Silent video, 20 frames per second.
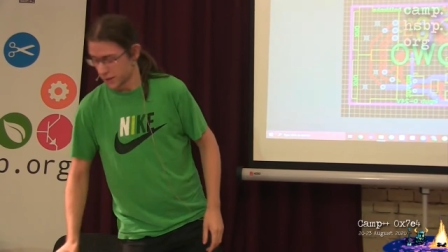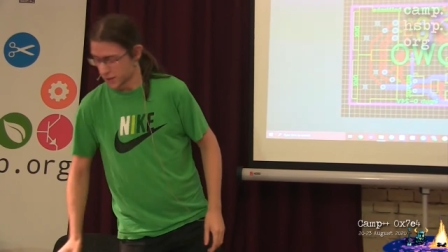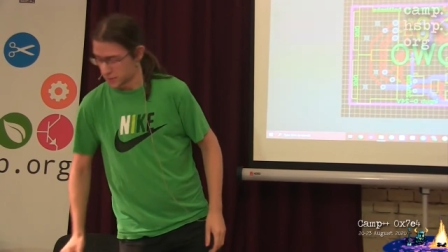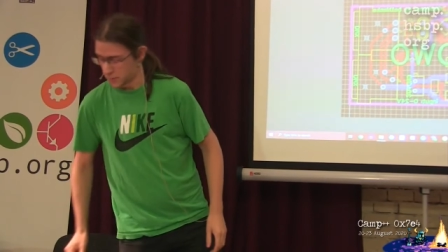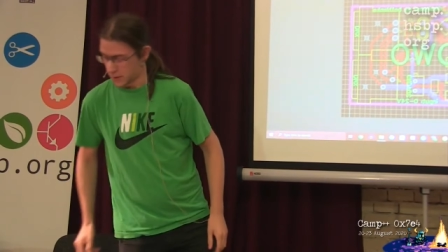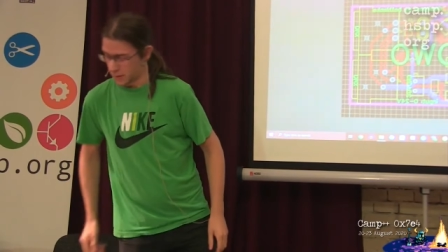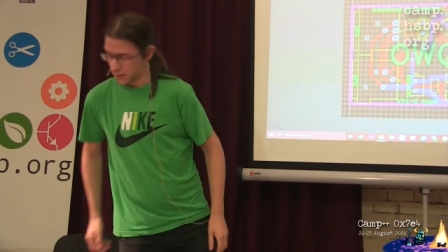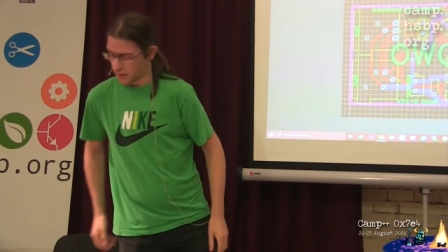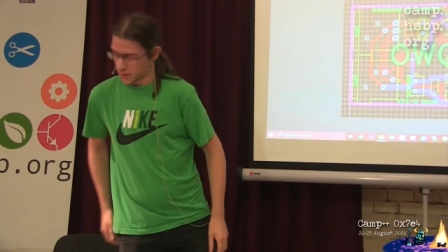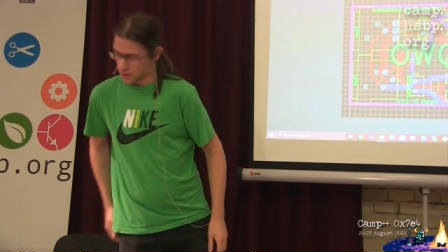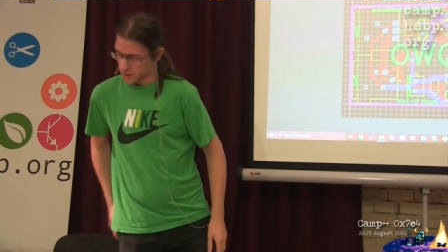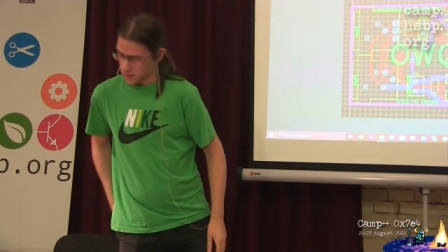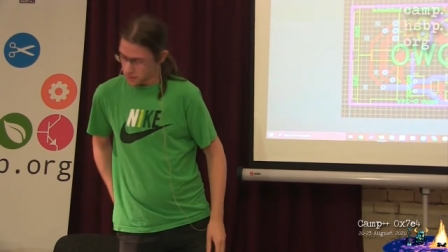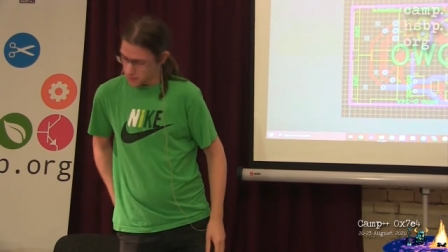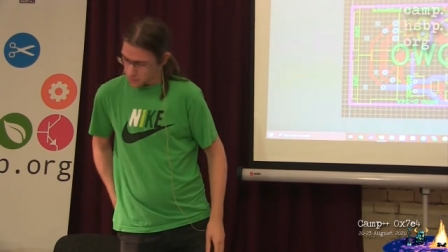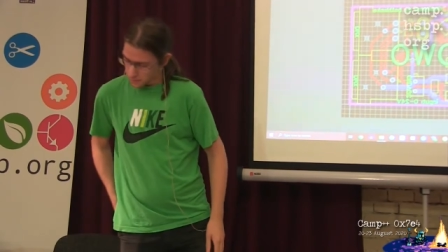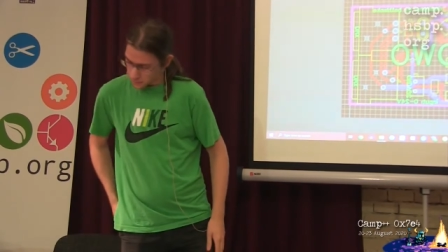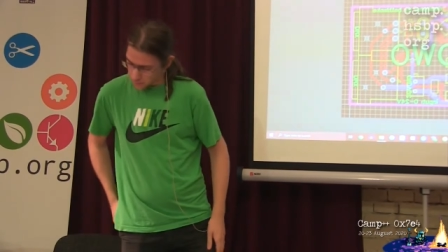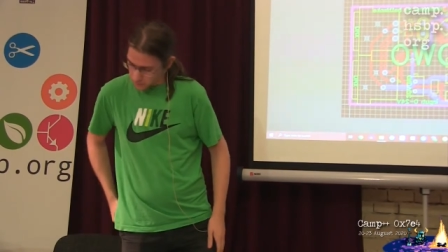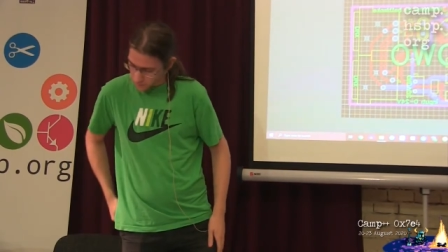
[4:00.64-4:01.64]

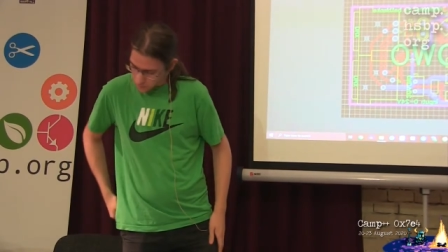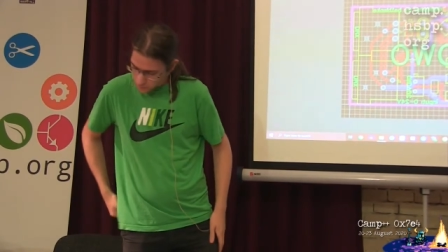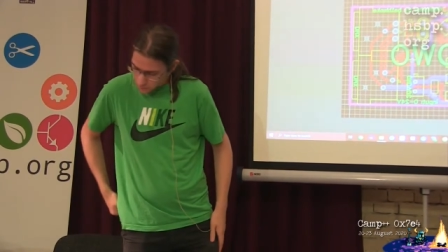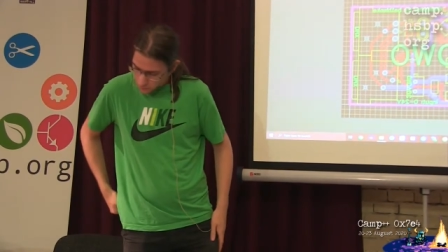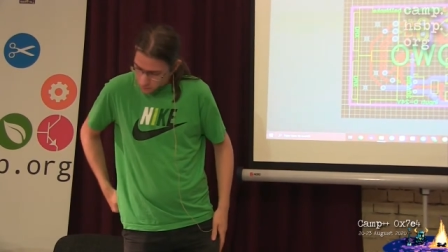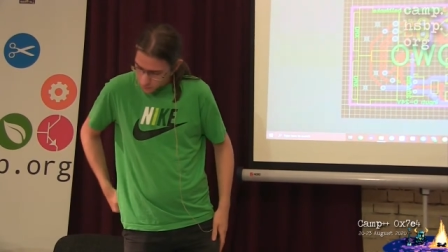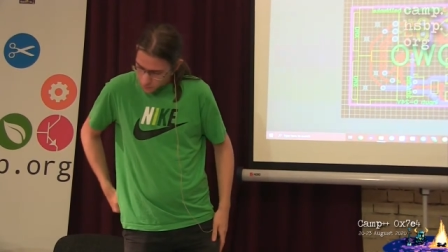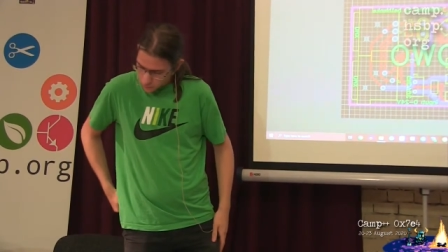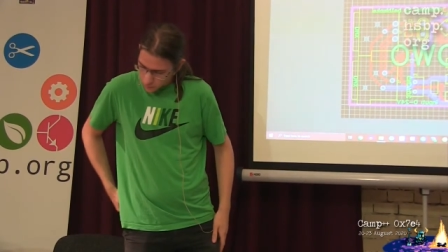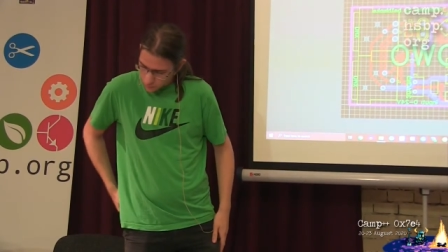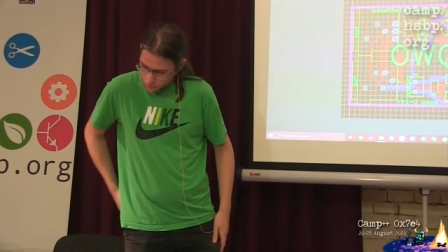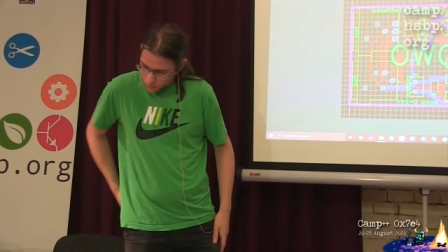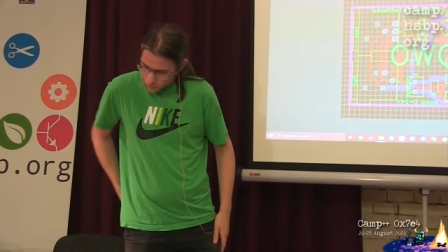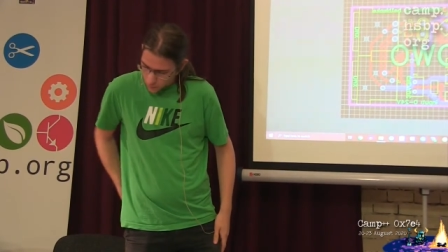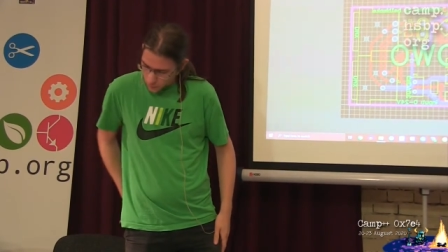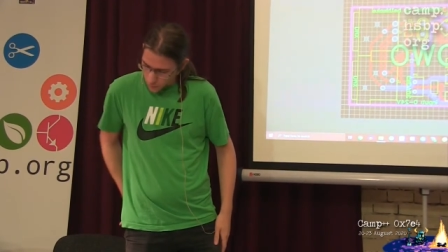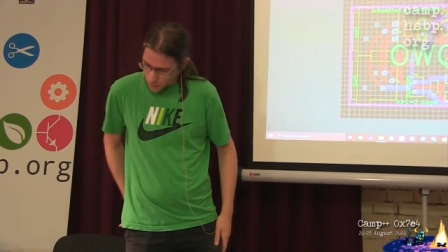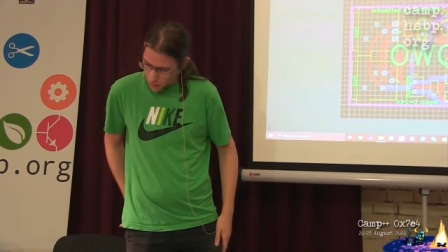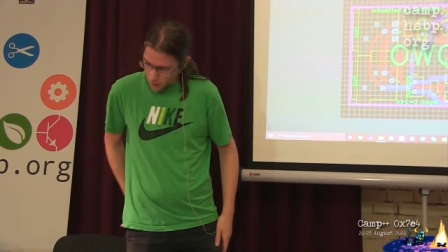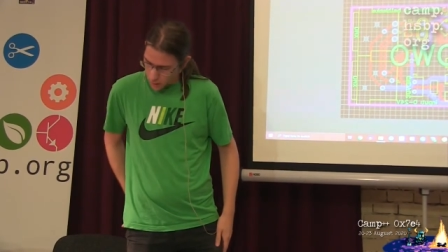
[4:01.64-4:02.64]
experience.
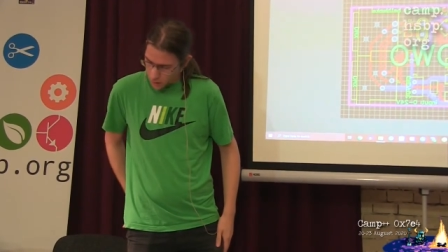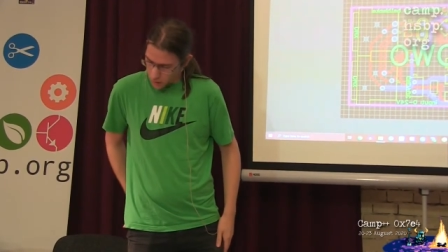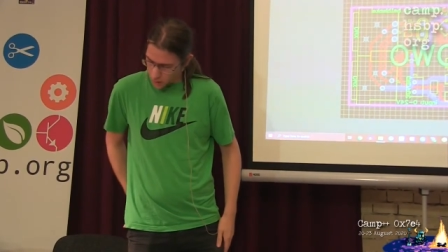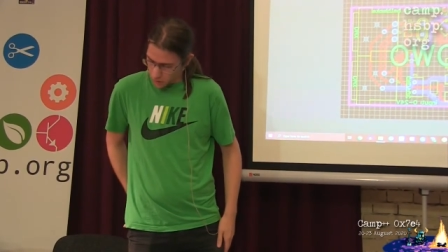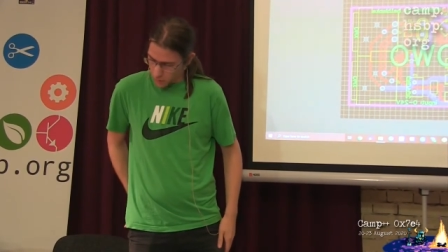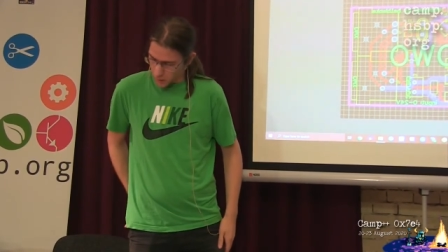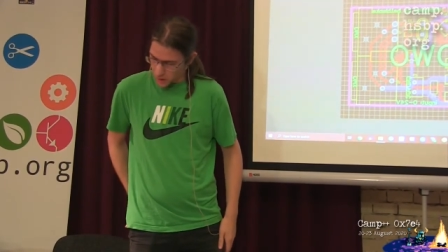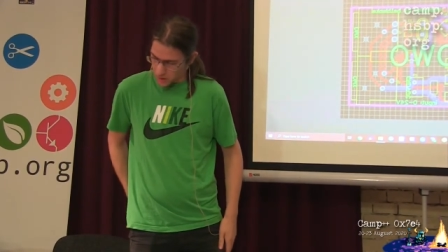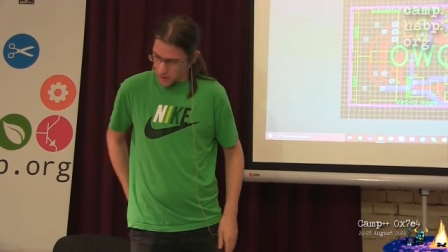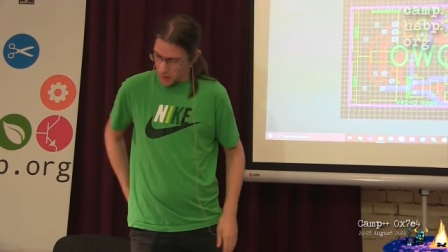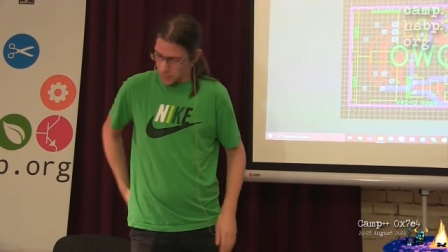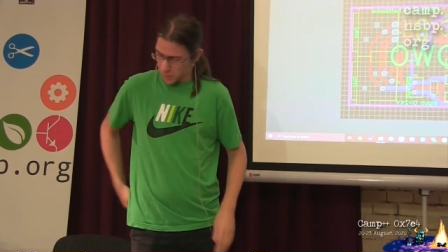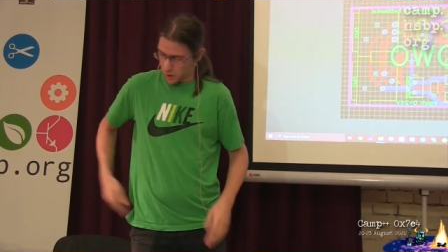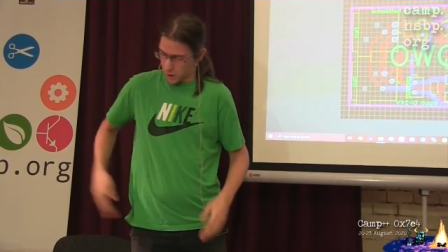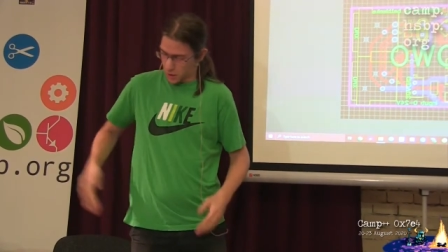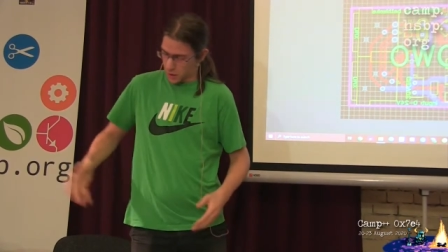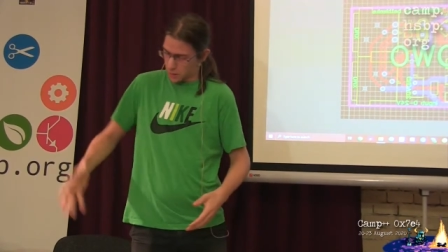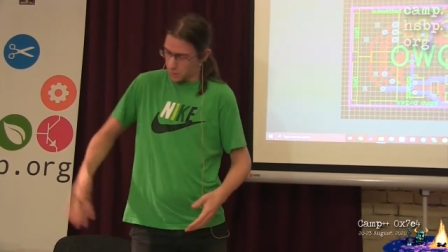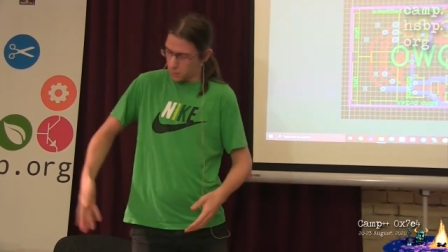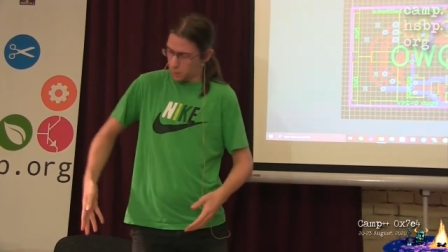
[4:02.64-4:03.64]
So what is
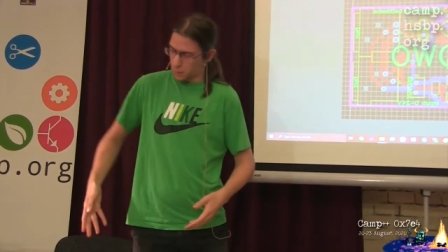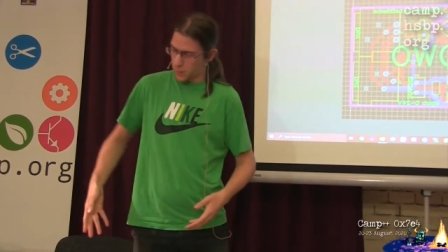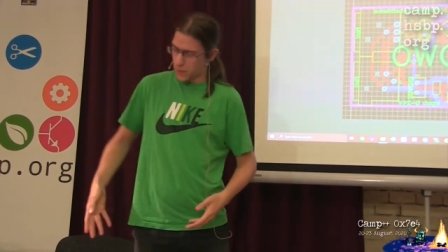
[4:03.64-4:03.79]
happening?